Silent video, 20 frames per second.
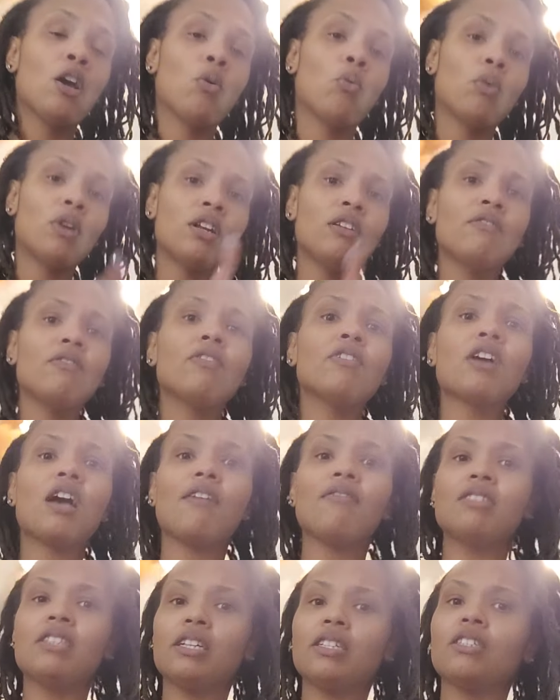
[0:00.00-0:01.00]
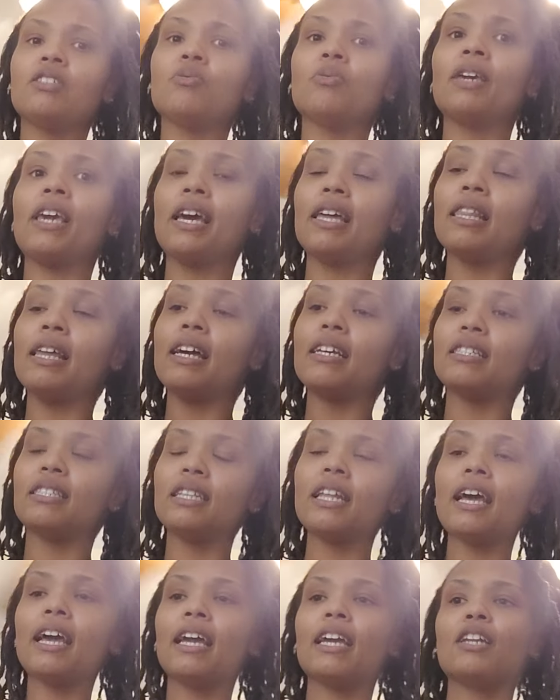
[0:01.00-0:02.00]
One of the conversations we had last
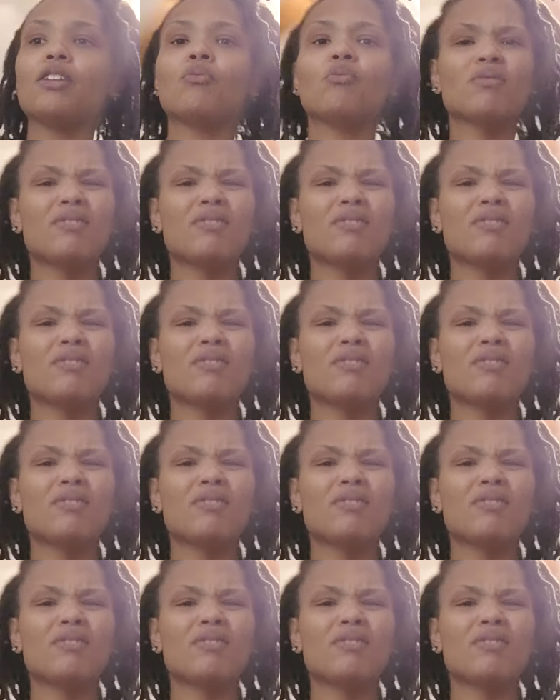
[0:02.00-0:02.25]
night